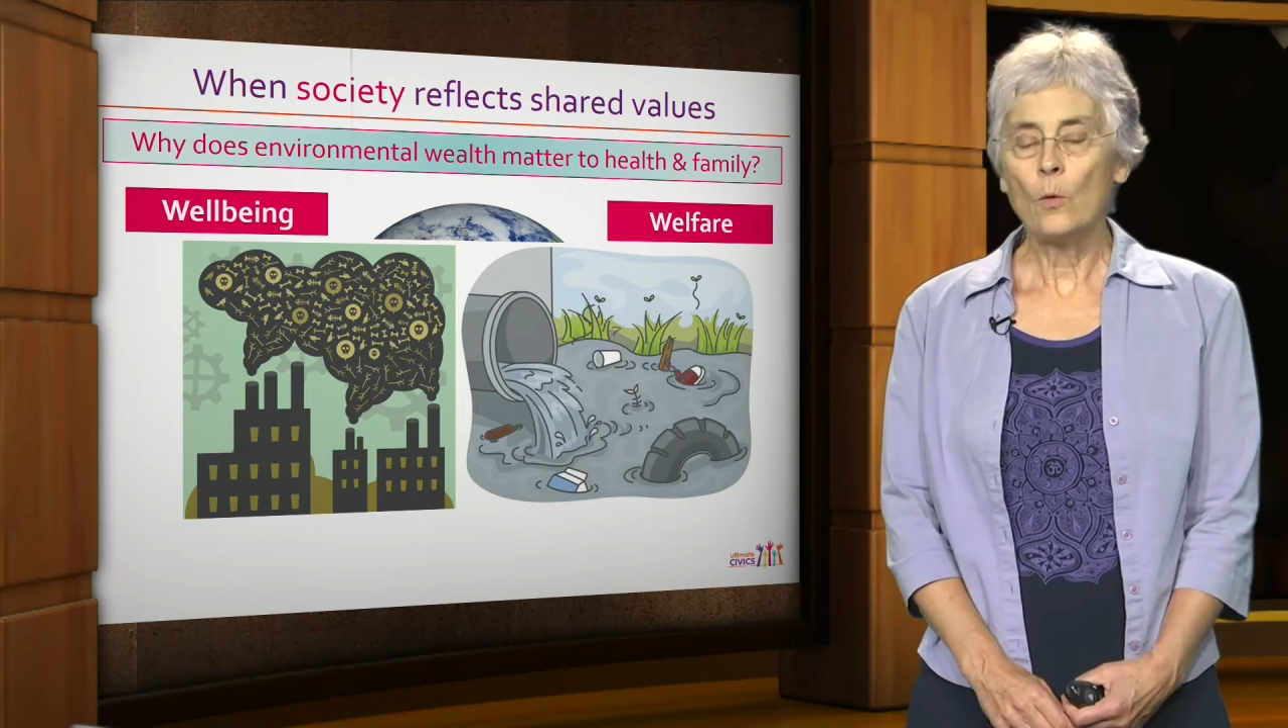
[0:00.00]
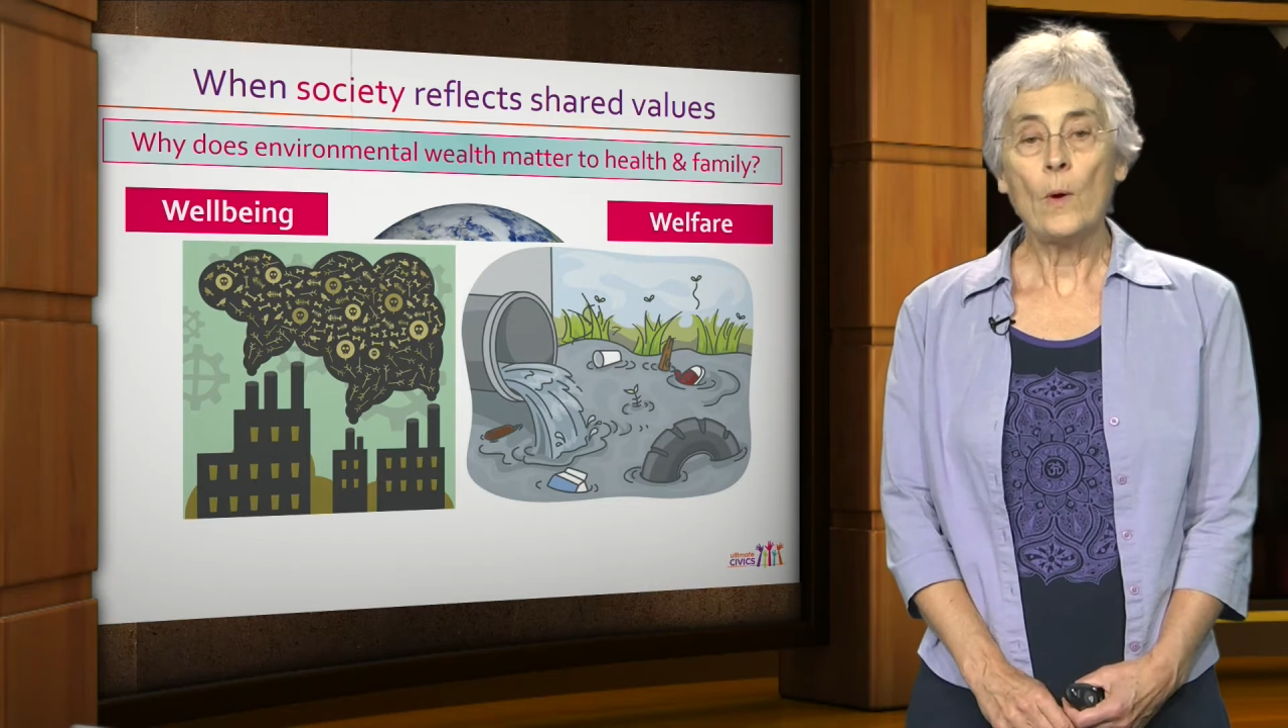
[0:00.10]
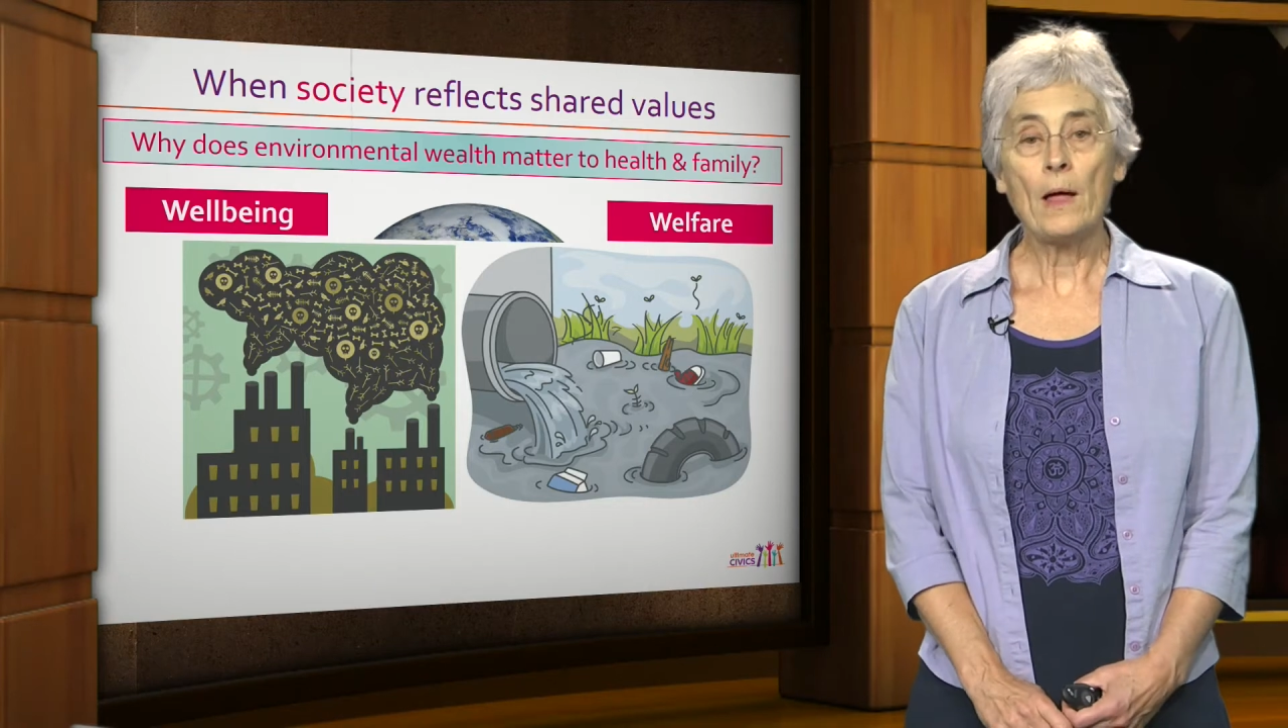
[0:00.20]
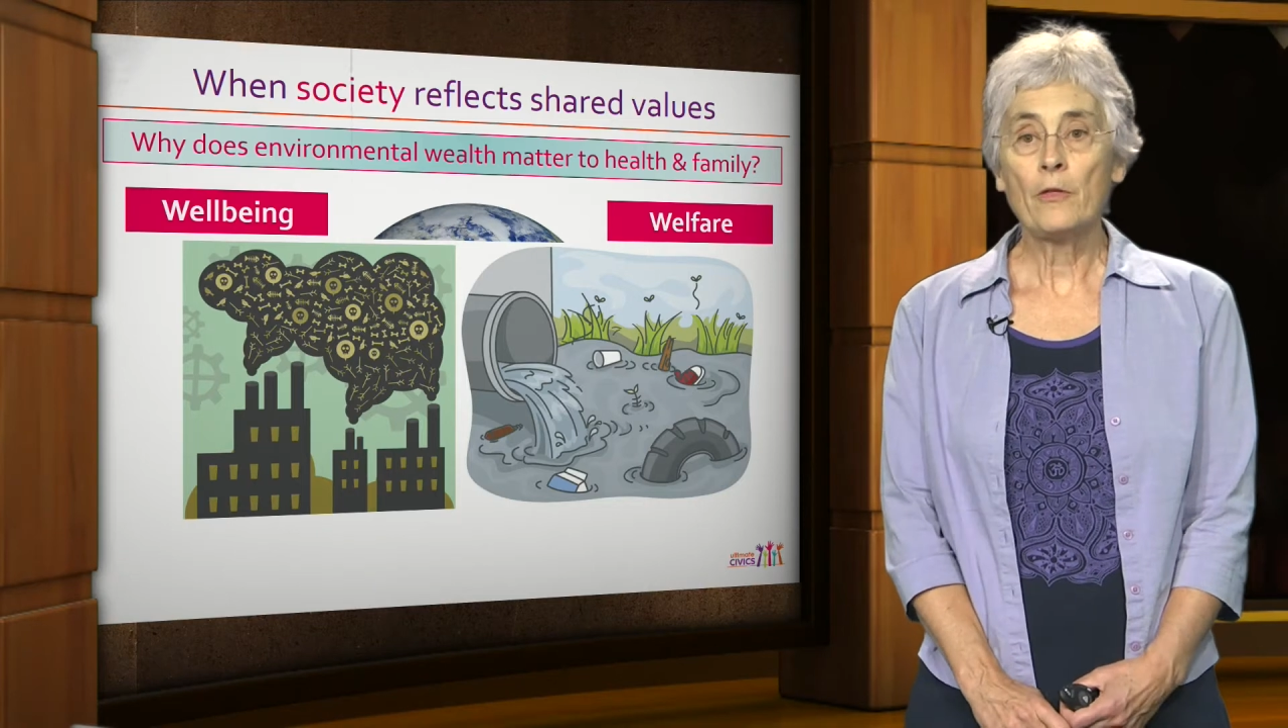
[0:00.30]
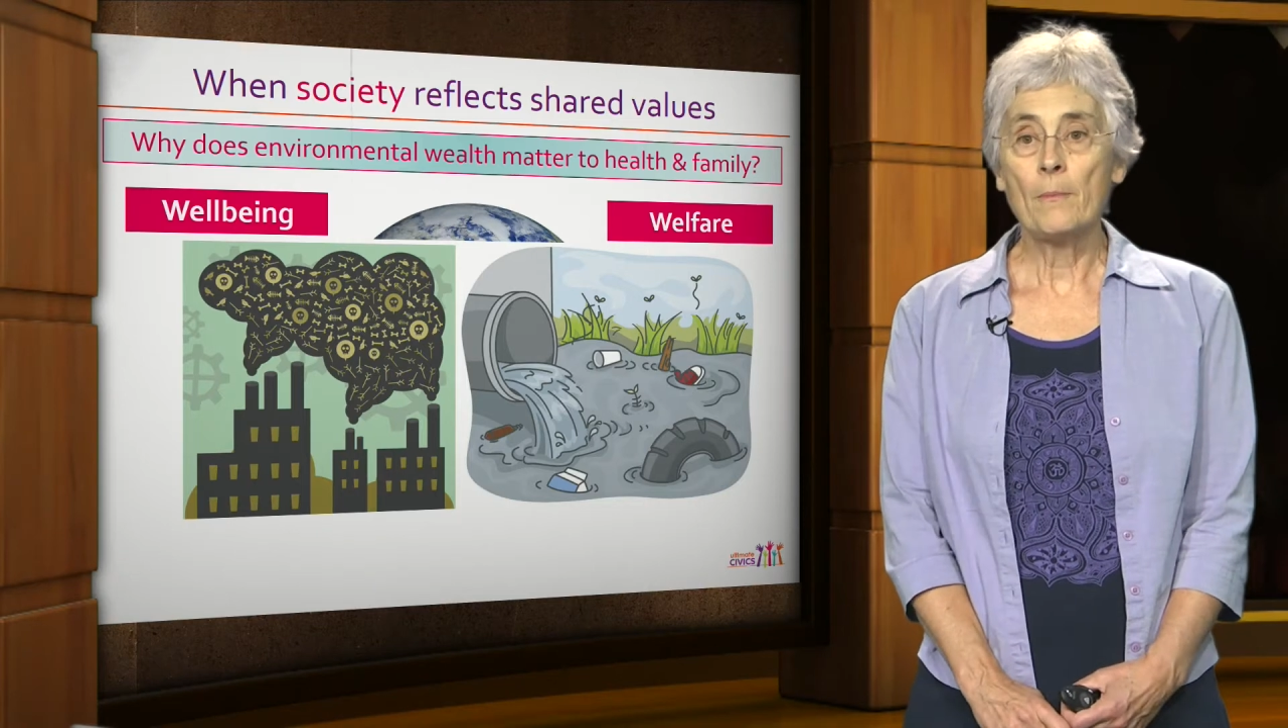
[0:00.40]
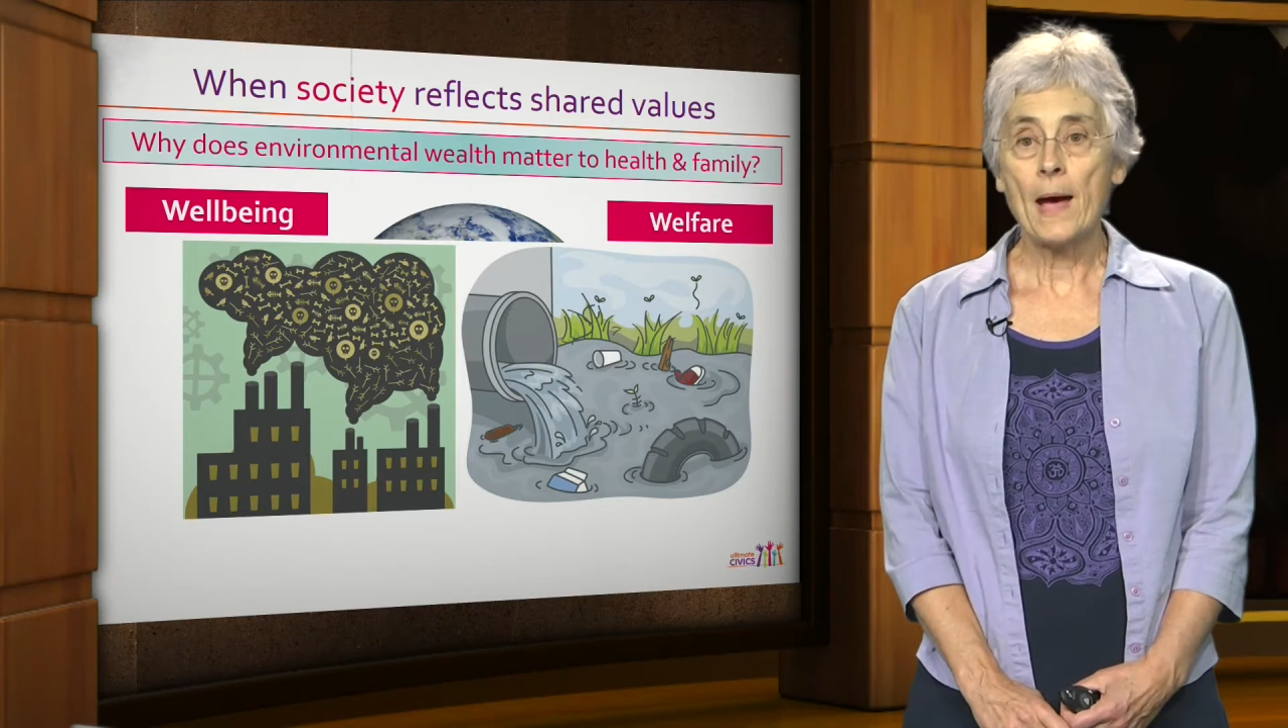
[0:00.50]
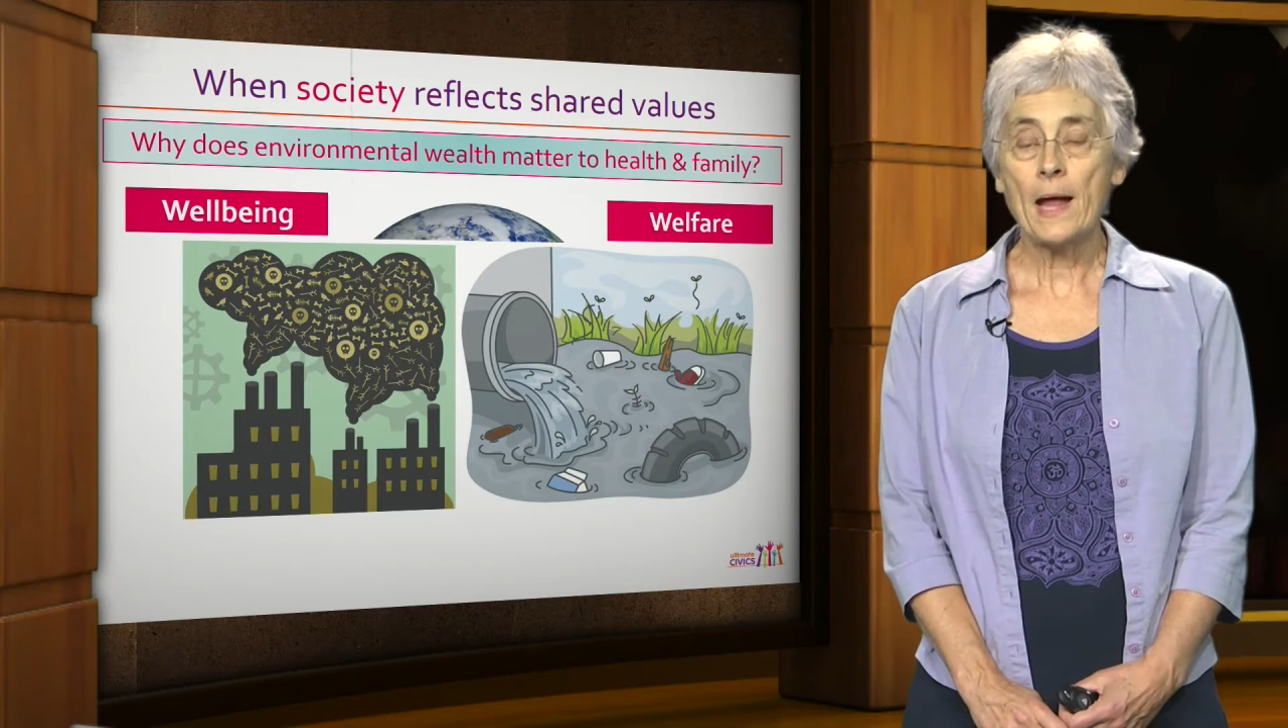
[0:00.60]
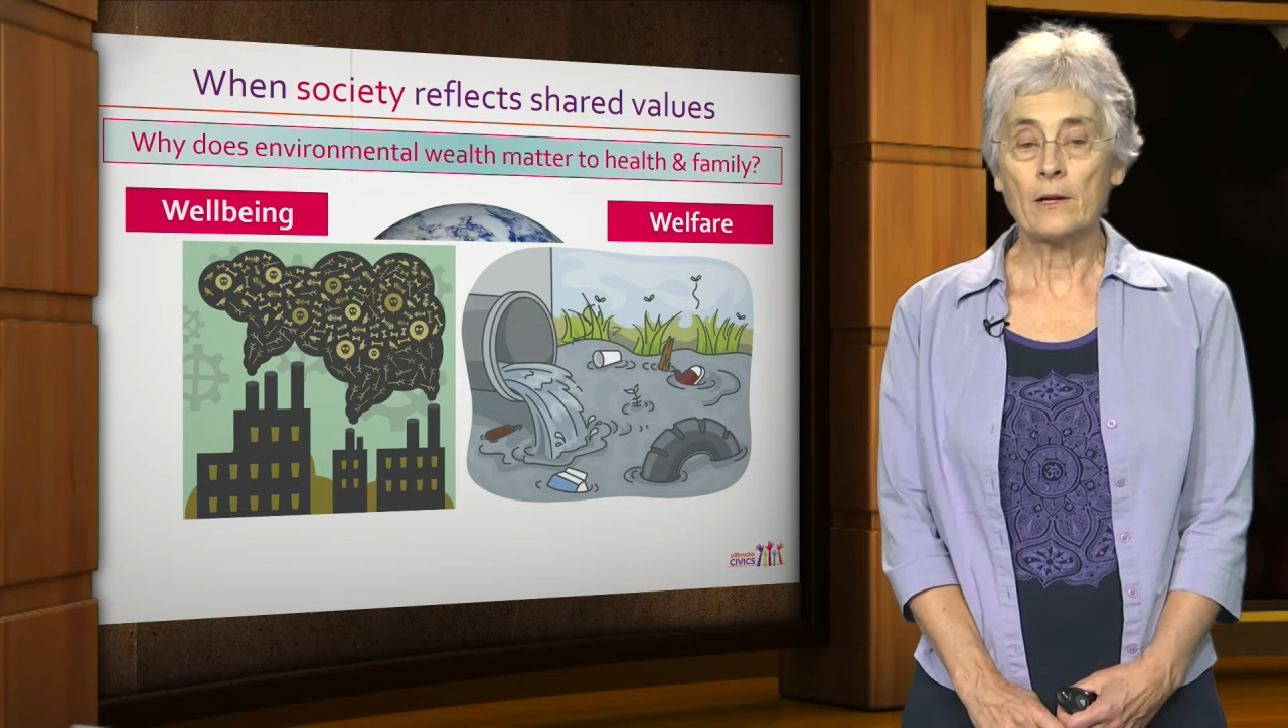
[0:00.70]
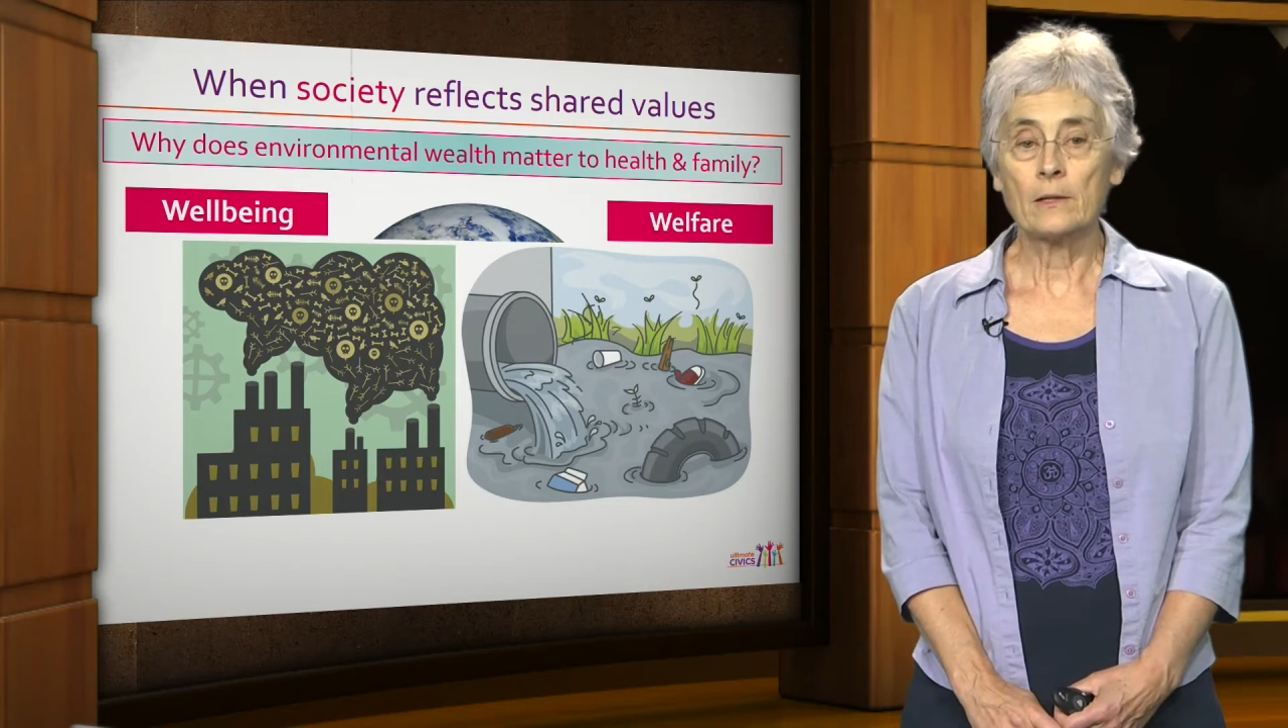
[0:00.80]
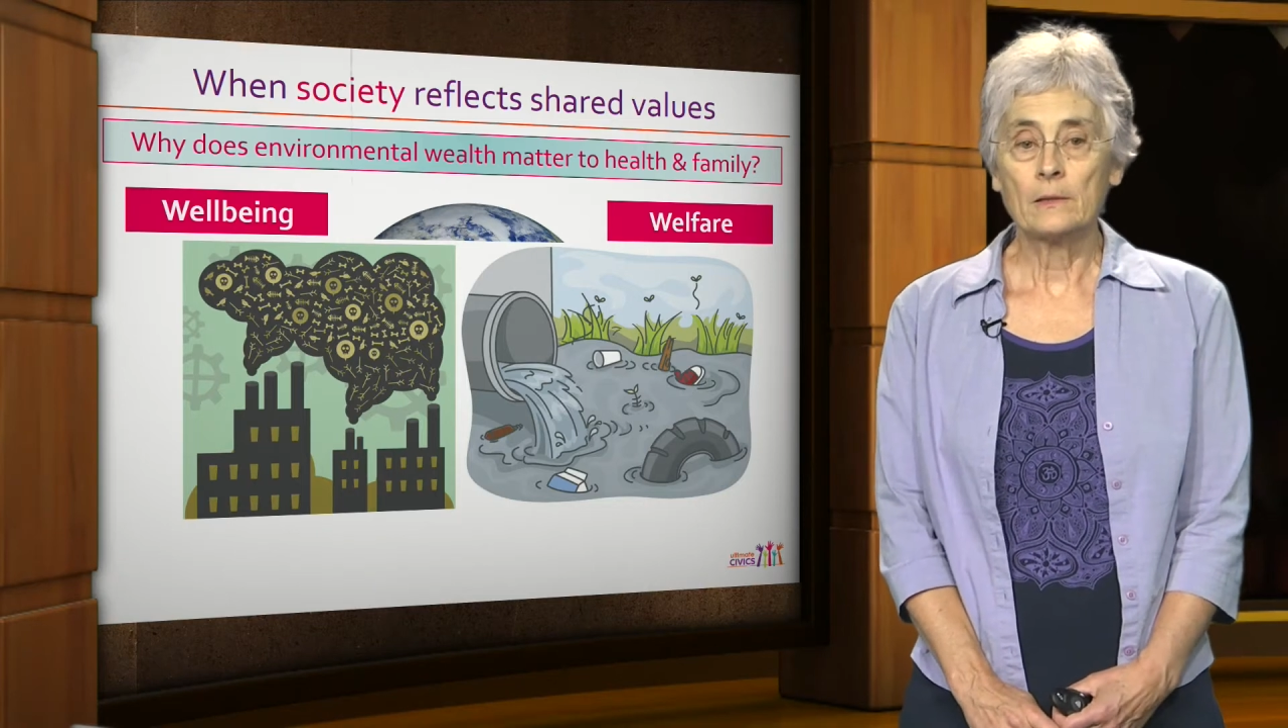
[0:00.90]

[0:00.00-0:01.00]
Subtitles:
wealth matter